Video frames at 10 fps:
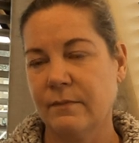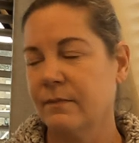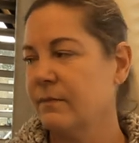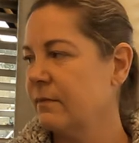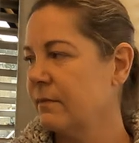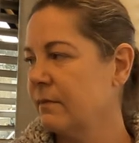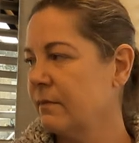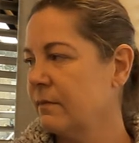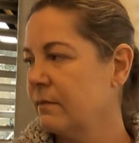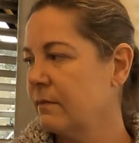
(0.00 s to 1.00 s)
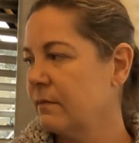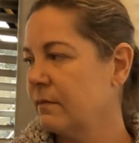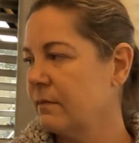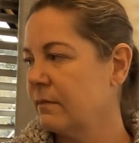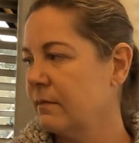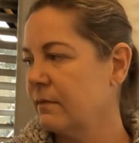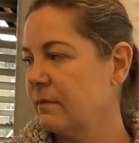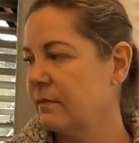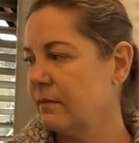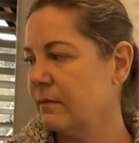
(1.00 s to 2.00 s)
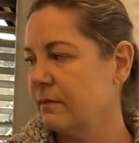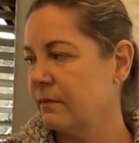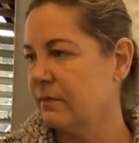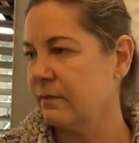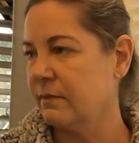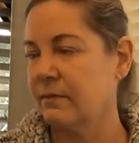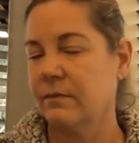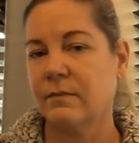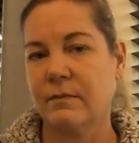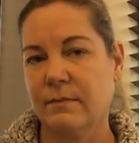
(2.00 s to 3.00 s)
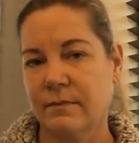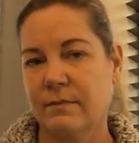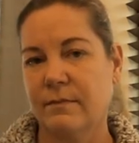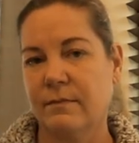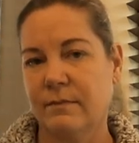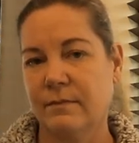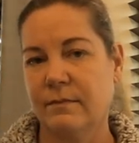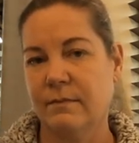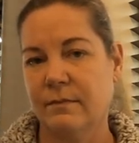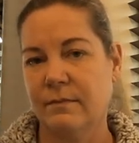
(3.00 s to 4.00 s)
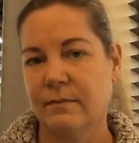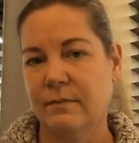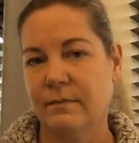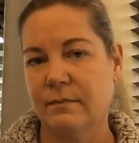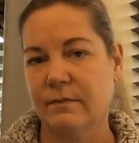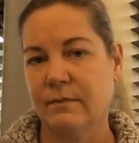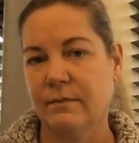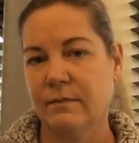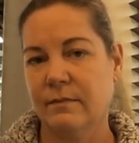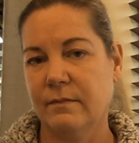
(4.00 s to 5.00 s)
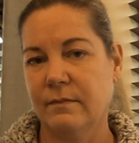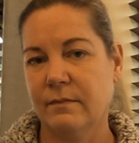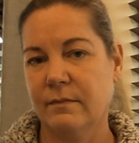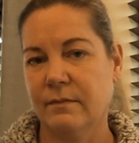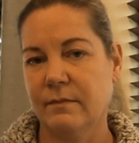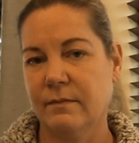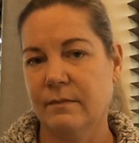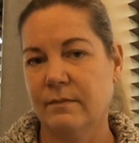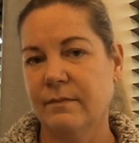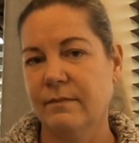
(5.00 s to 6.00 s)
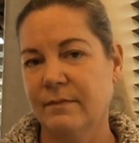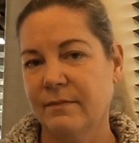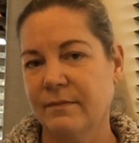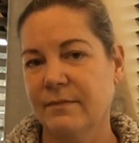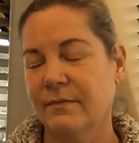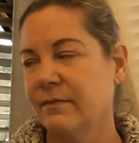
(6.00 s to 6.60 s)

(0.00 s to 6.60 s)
[no speech]